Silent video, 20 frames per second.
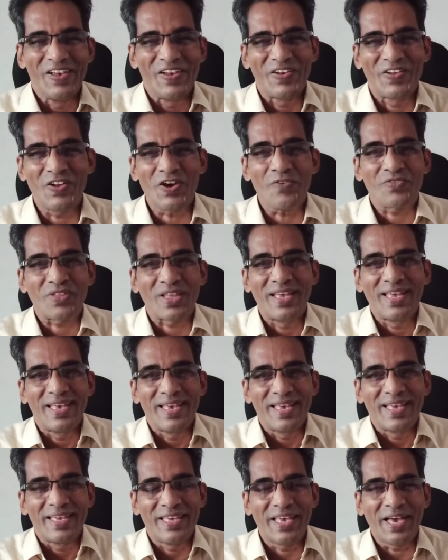You know?
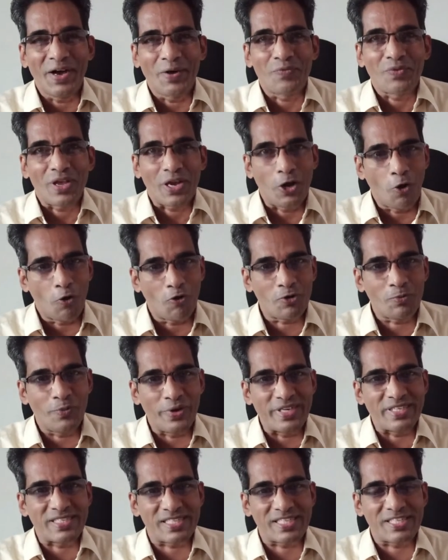Yeah,
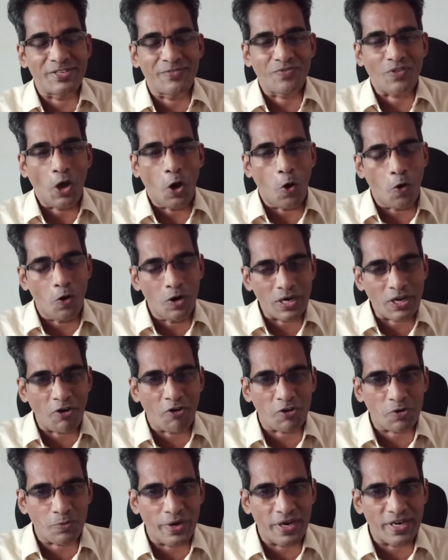governments, all
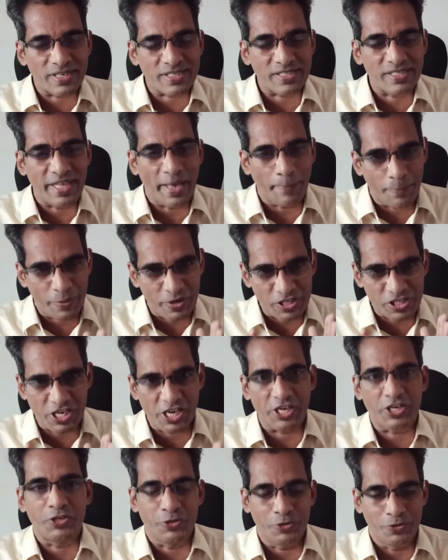governments, they
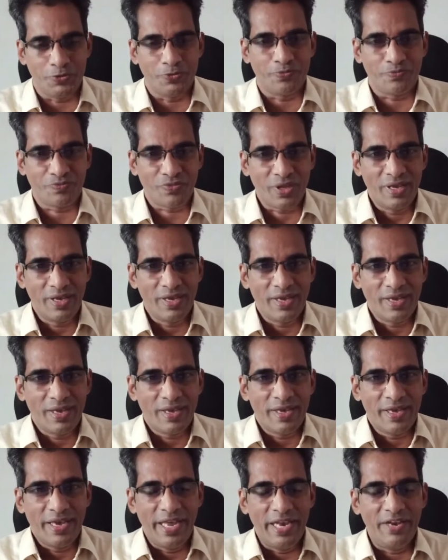appreciate you.
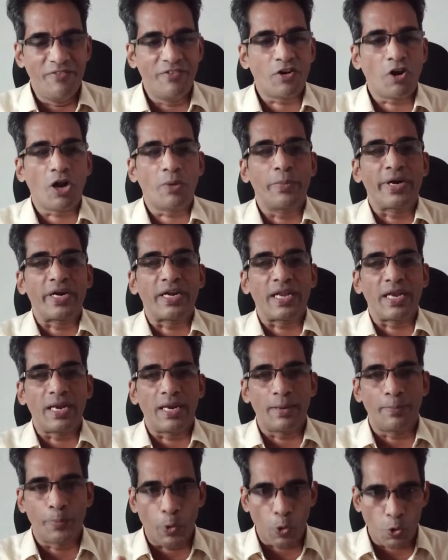
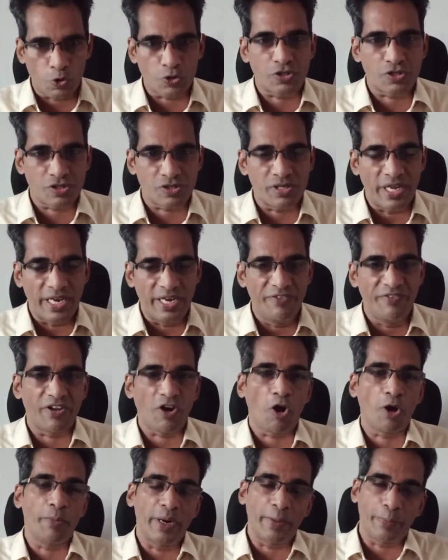Environmental boards,
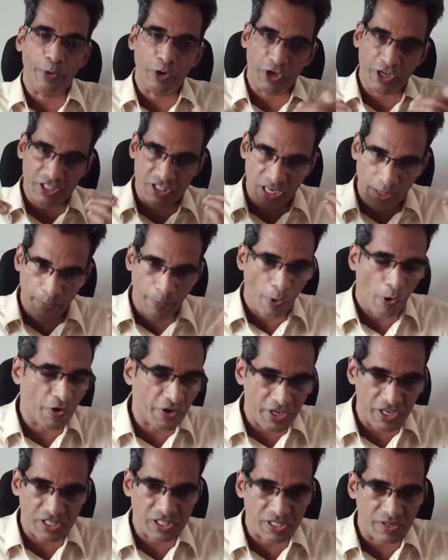environment protection
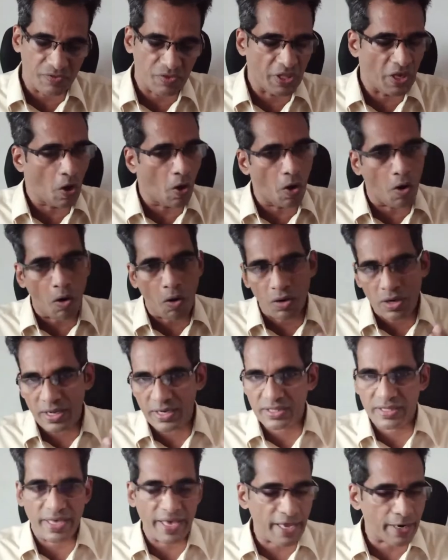bodies, they all
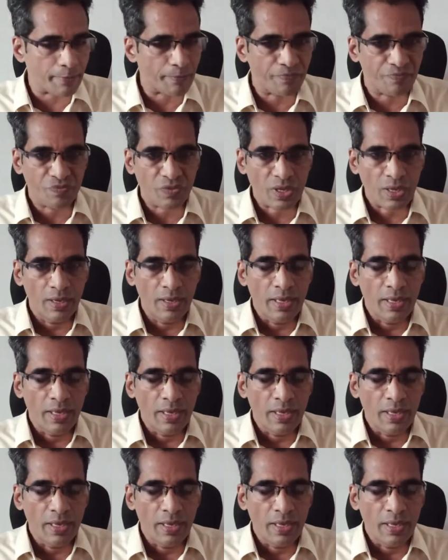are there.